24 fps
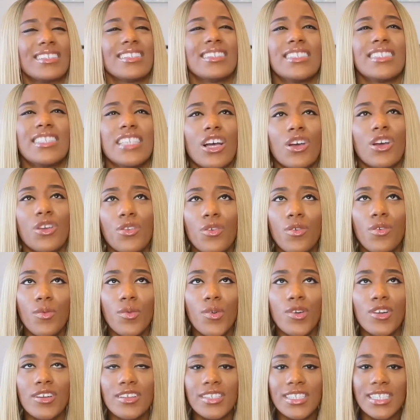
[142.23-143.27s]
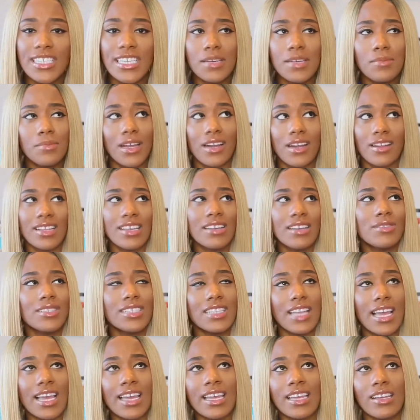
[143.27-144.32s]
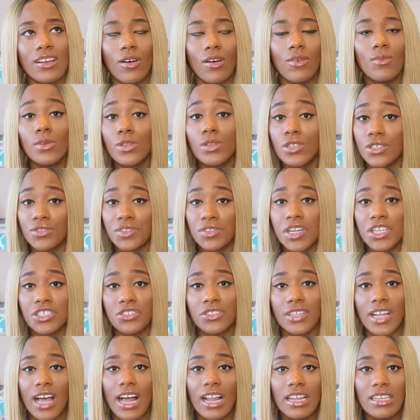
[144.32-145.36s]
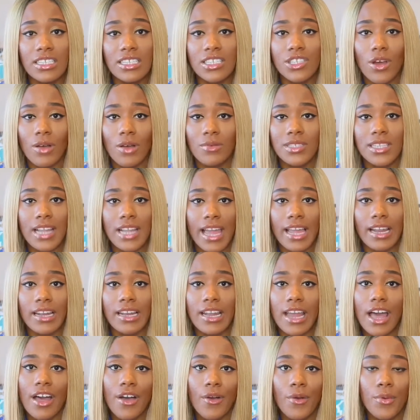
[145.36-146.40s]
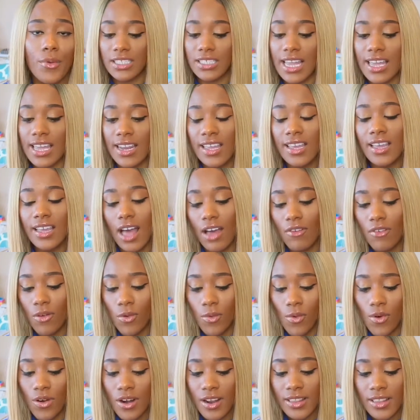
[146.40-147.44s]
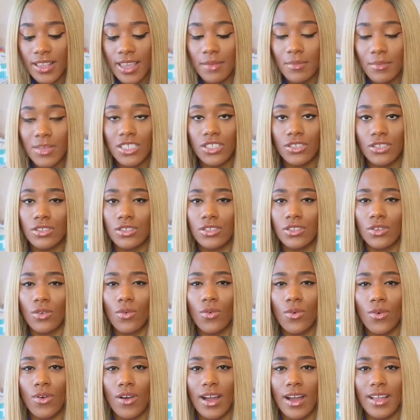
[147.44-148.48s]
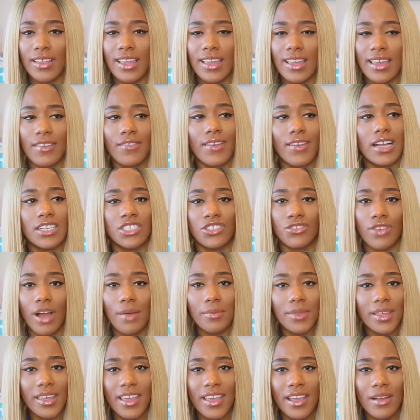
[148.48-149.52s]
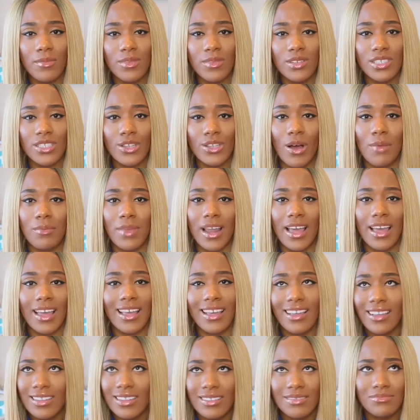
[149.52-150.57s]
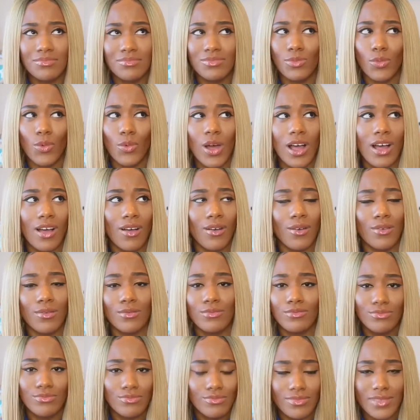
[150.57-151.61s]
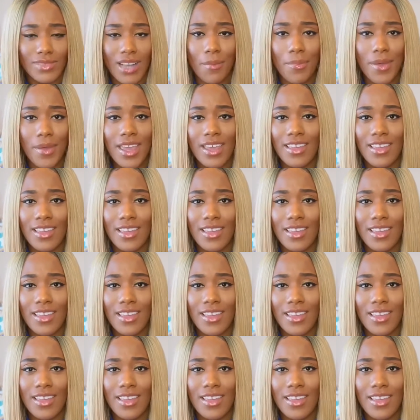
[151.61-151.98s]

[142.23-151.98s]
sell you a warranty, but I think it was like almost $300, so I was like, no. They didn't cover water damages, or I think if I dropped the camera, so I'm like, well, I'm